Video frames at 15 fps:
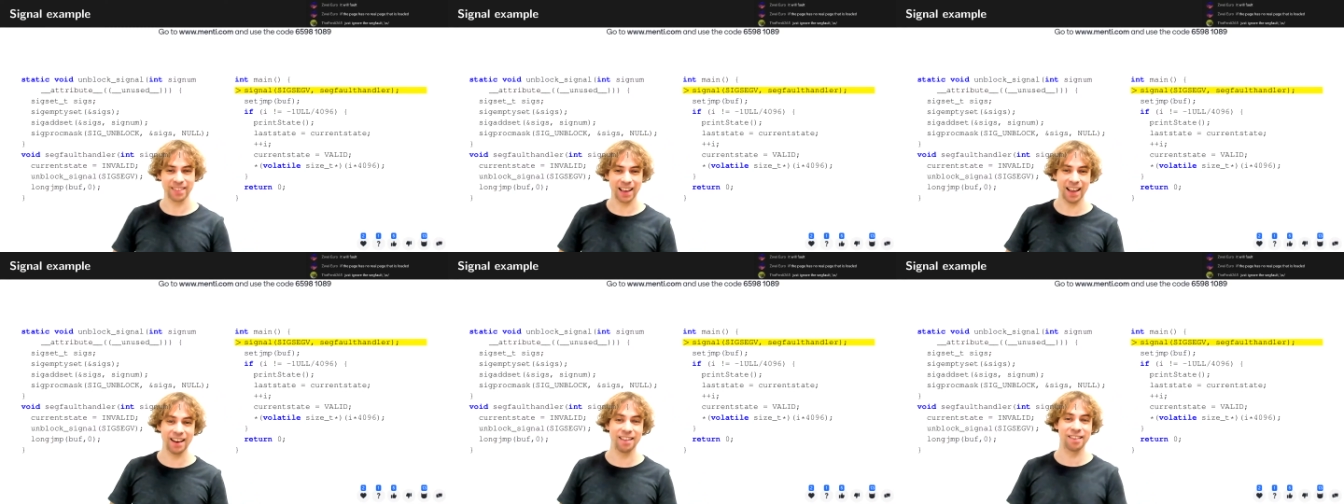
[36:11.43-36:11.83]

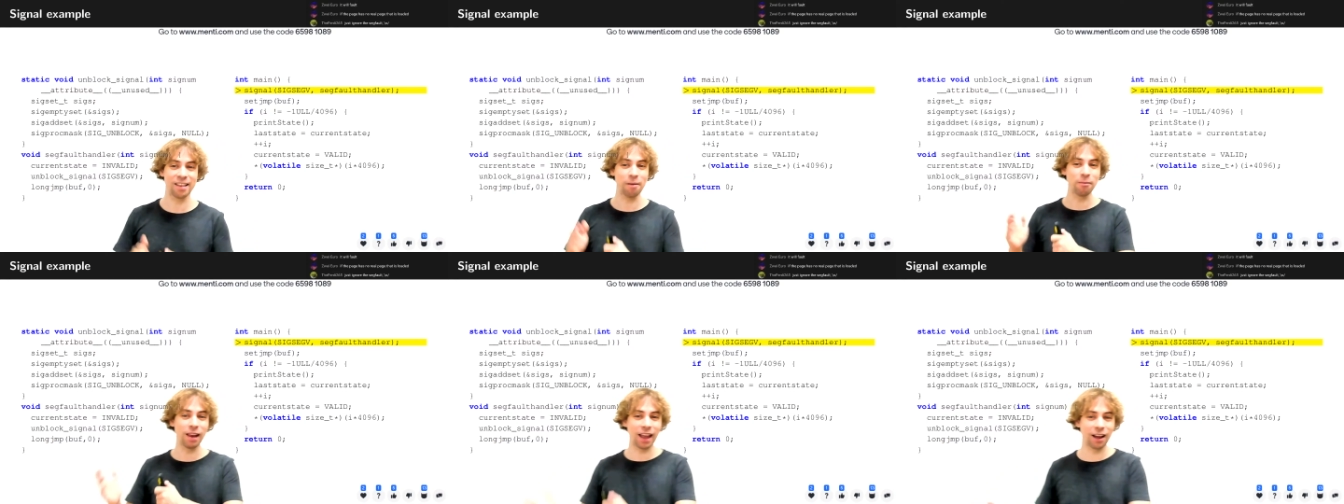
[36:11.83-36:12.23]
In
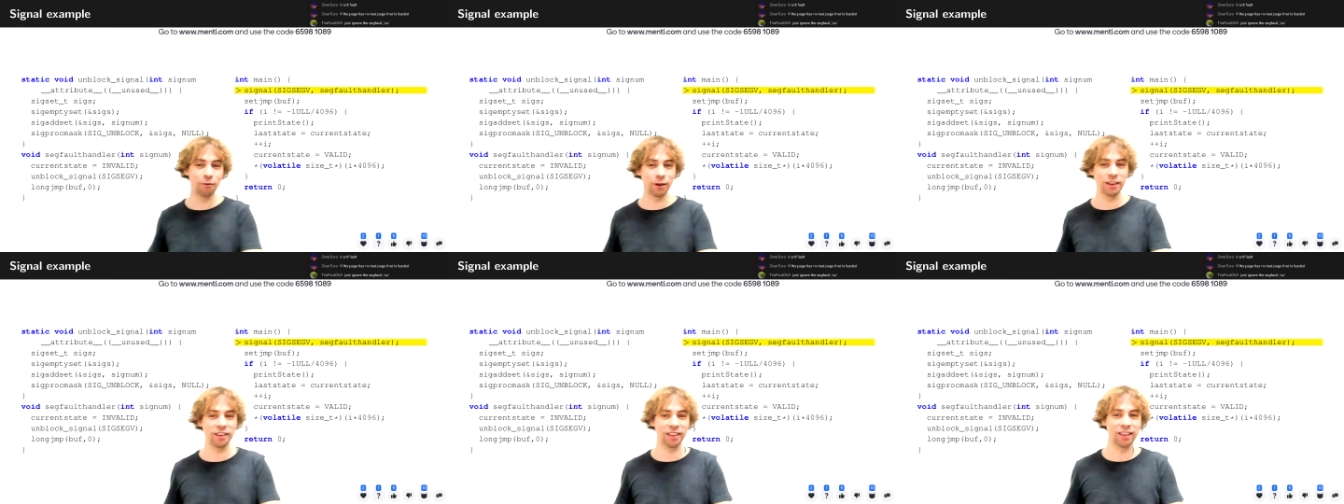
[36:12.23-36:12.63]
some
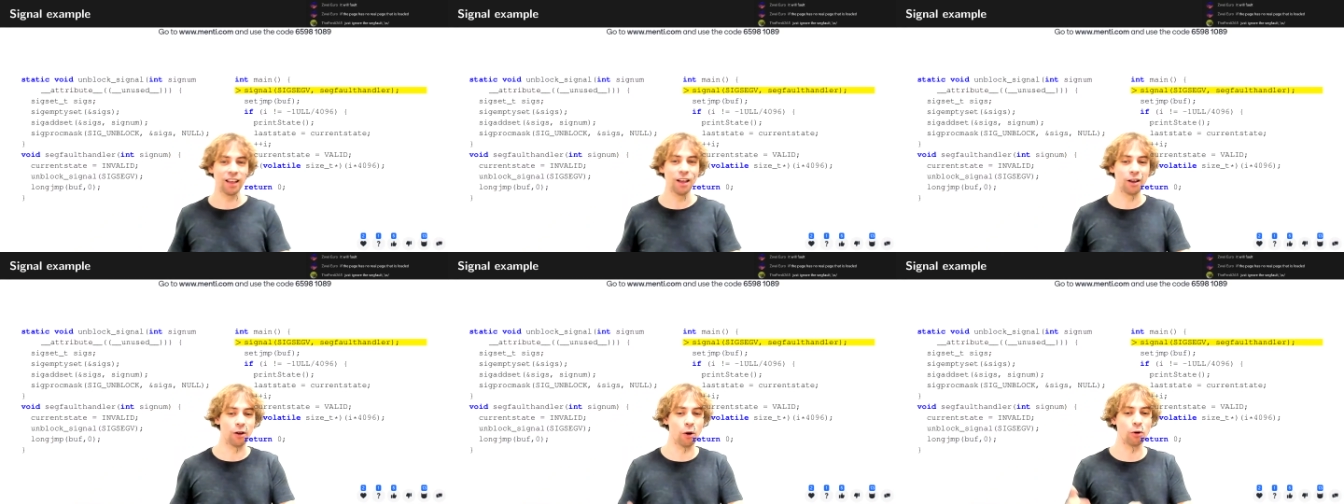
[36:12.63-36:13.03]
languages,
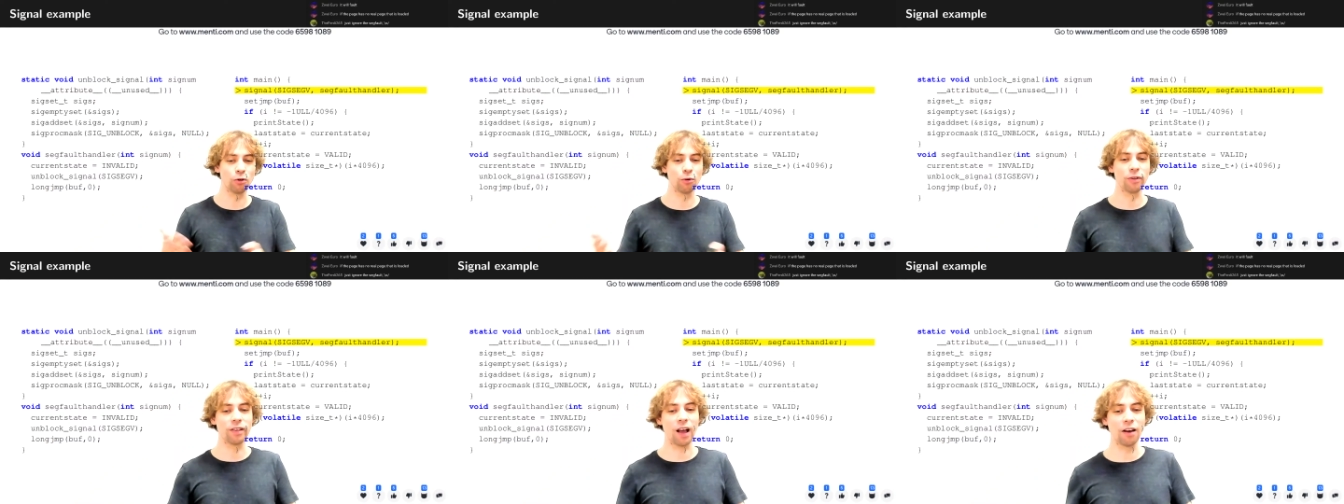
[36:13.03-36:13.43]

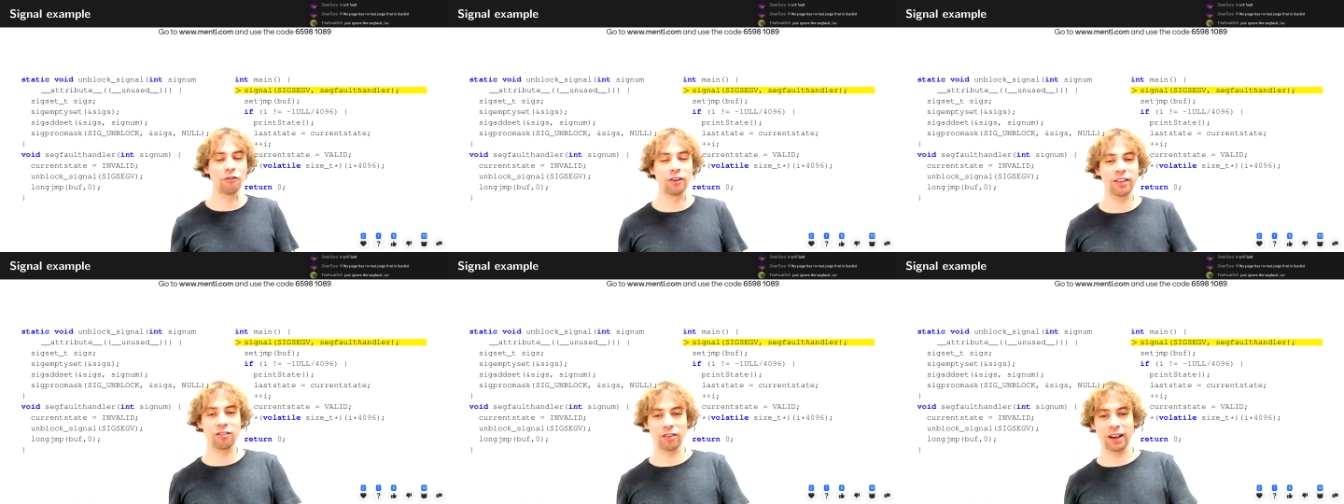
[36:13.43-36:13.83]
goto is
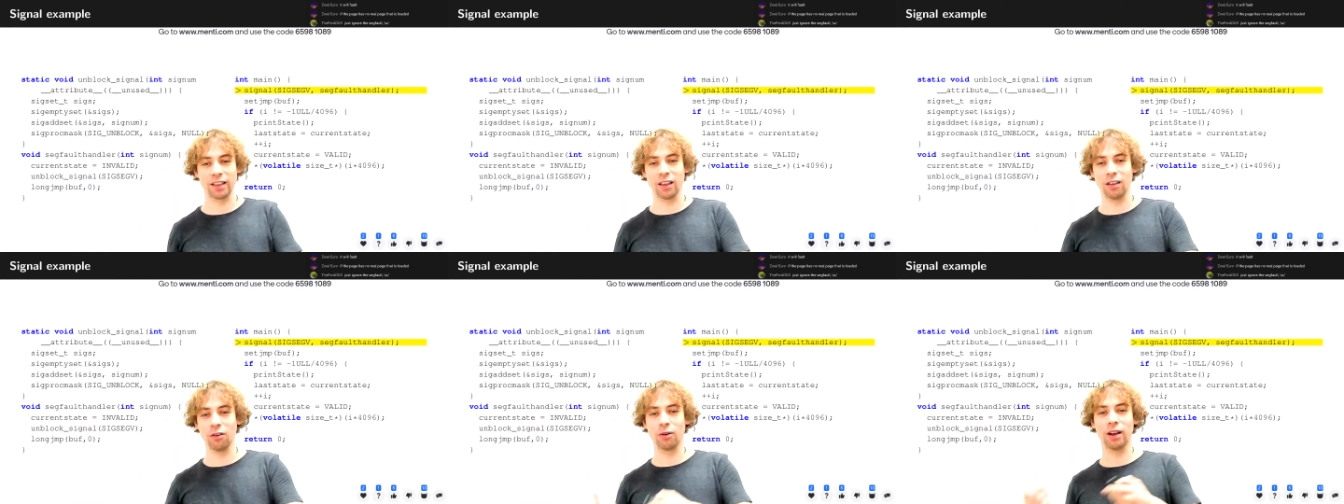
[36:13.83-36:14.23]

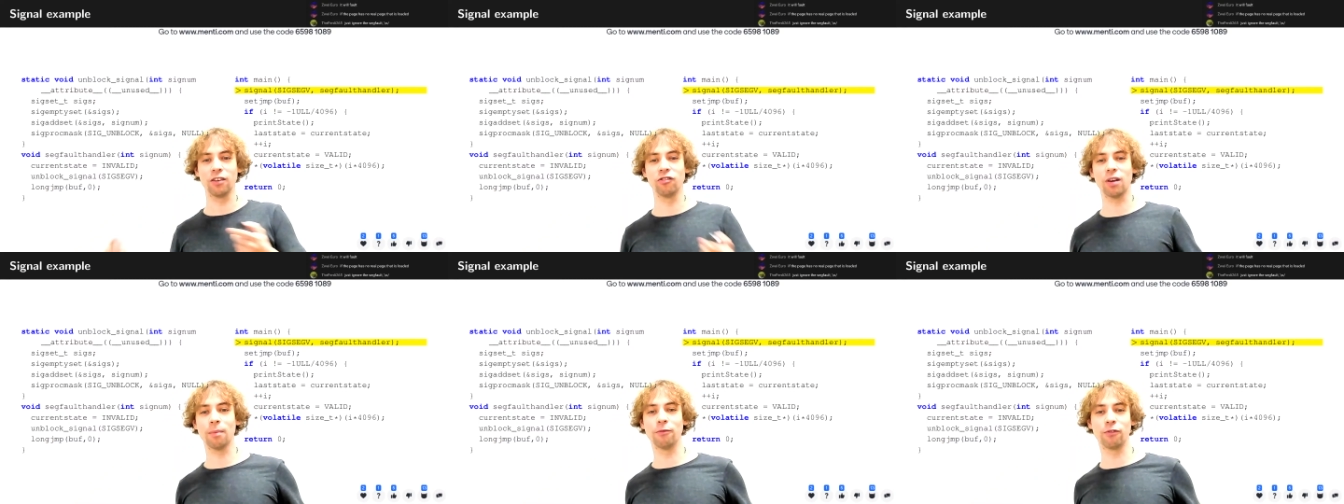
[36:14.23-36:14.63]
unrestricted. You
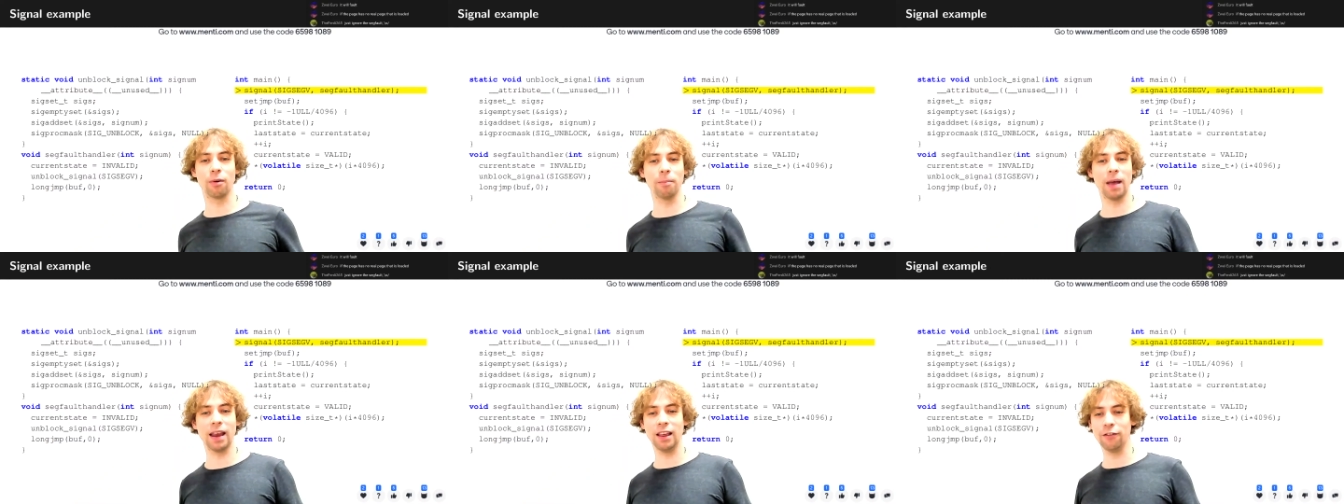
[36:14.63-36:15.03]
can jump
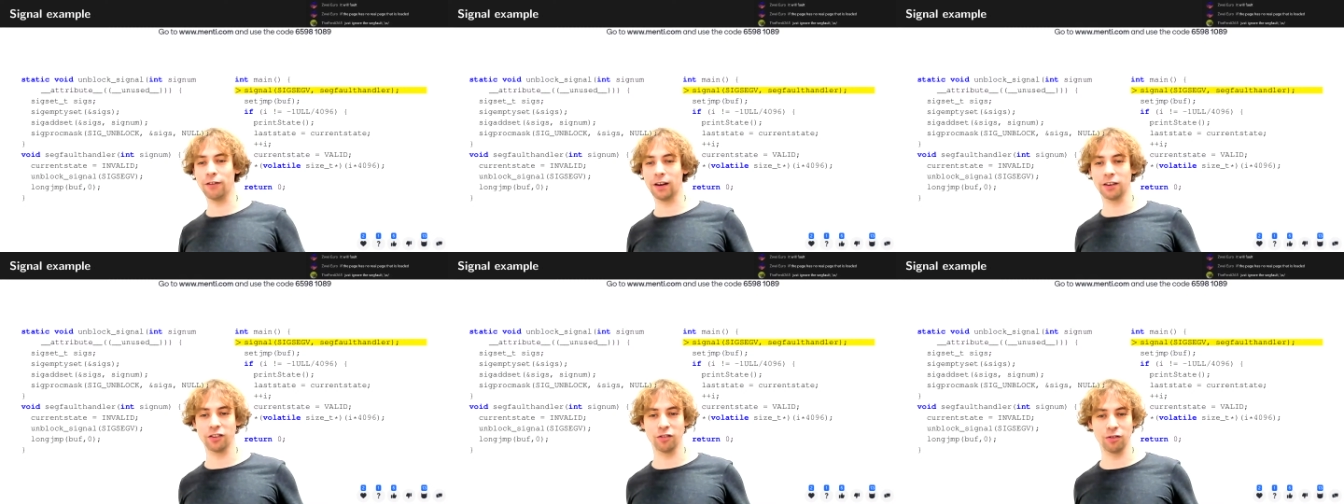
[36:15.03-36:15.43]
from any
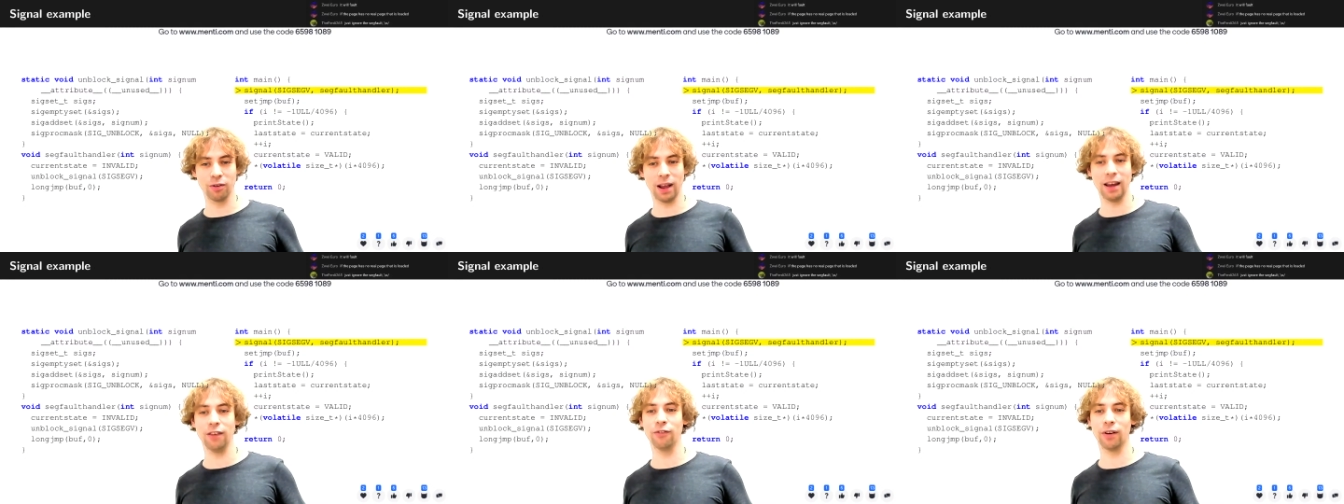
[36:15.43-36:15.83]
function
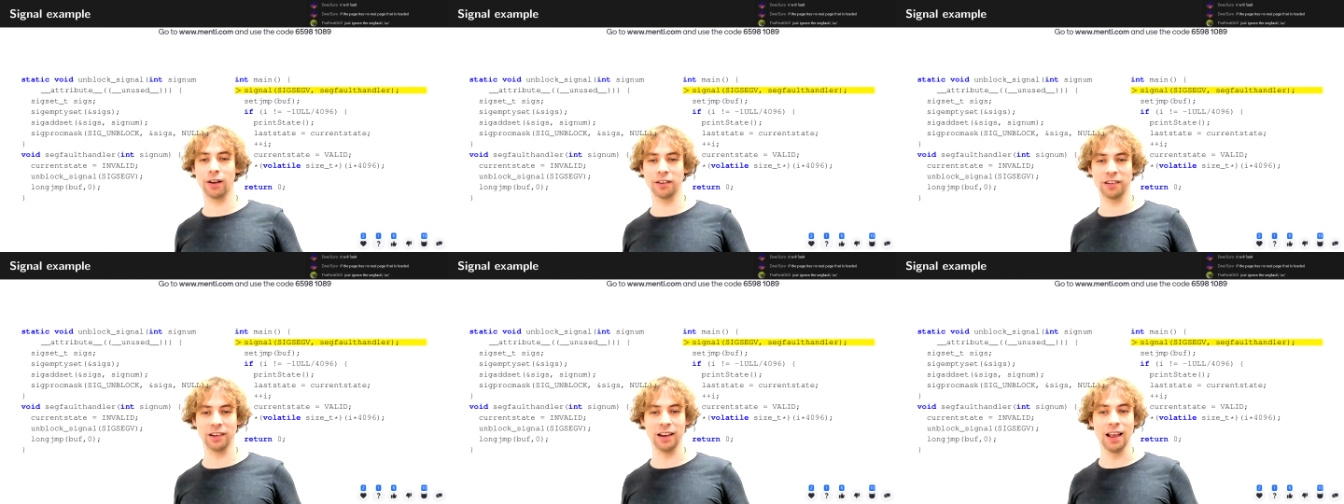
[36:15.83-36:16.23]
to any
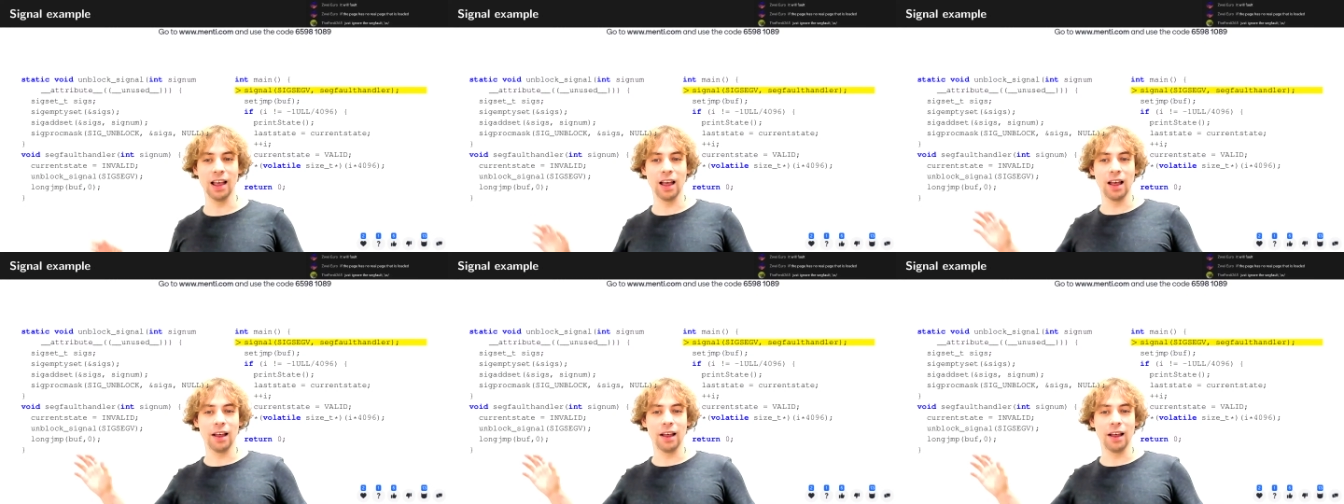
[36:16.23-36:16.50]
function.